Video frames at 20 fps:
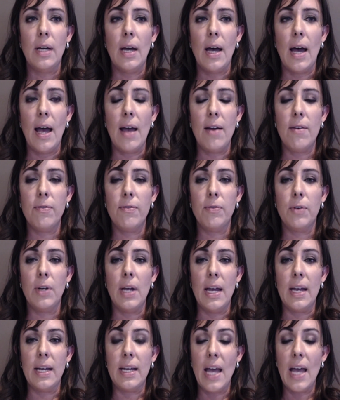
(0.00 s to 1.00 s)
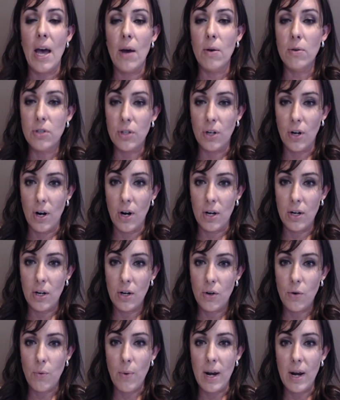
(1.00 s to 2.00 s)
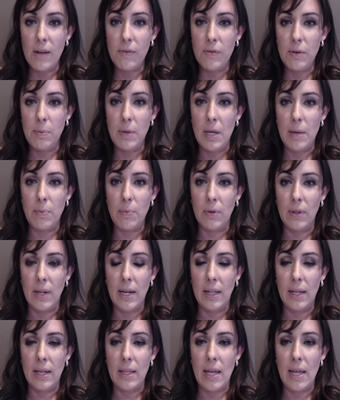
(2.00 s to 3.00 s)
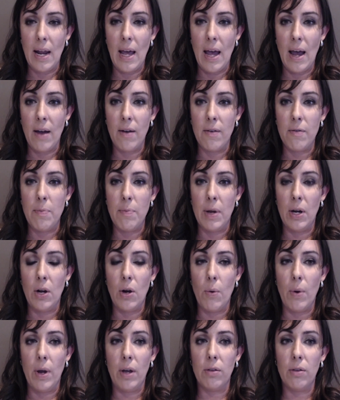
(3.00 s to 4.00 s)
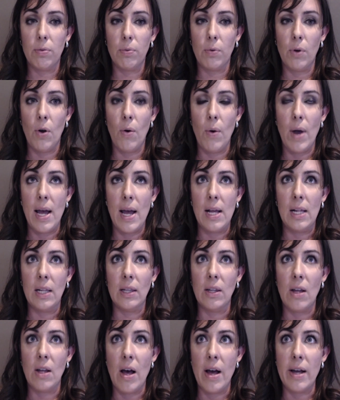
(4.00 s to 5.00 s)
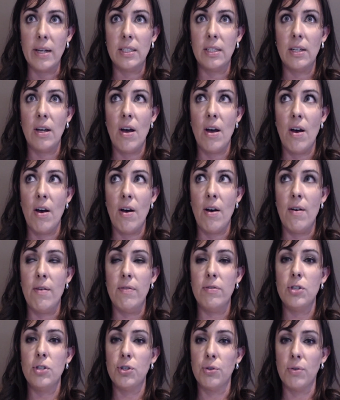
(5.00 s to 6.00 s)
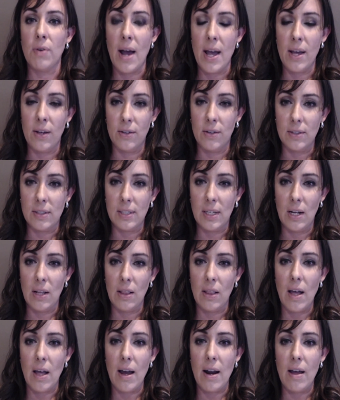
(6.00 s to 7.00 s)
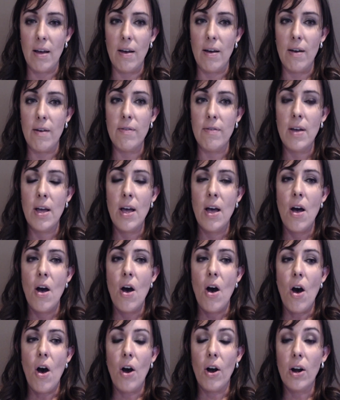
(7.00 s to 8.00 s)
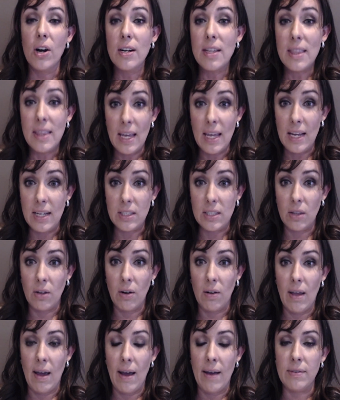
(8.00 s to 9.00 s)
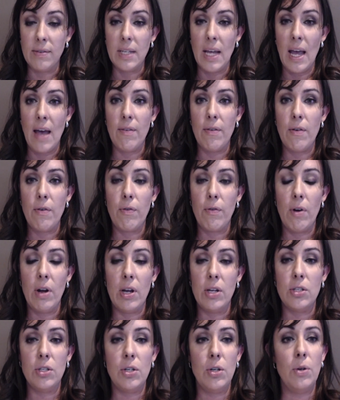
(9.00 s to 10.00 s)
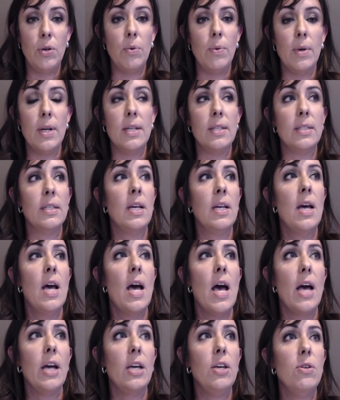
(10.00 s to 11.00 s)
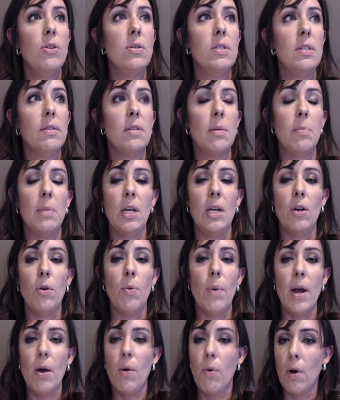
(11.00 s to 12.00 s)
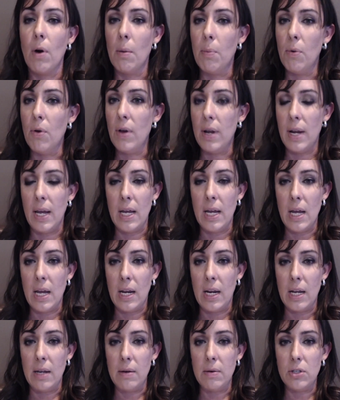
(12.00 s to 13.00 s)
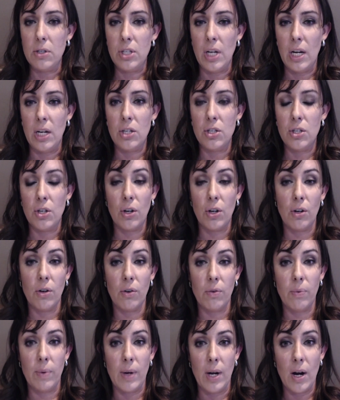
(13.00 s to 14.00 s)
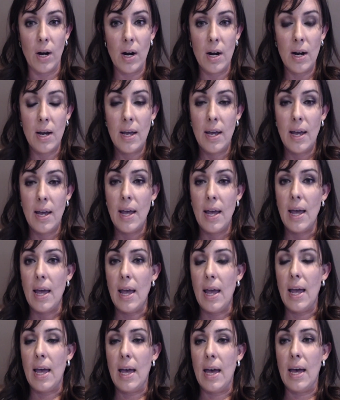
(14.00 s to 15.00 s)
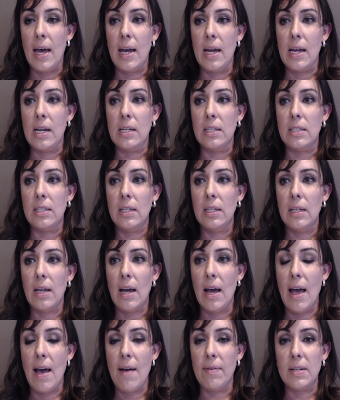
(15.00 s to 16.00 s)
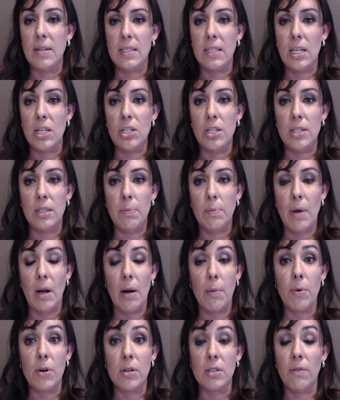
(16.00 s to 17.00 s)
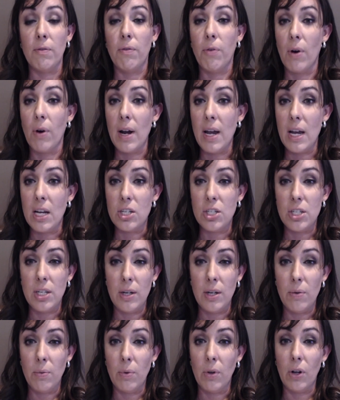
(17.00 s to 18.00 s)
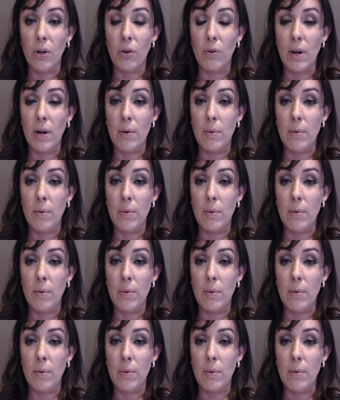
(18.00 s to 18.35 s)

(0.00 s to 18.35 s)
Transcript: have encountered quite a few people lately that have been going through a lot of trials and a lot of hard things in their lives. I have a friend who was accused of something quite horrible, and it changed her career. And I have to say she's a better person for it, and she will agree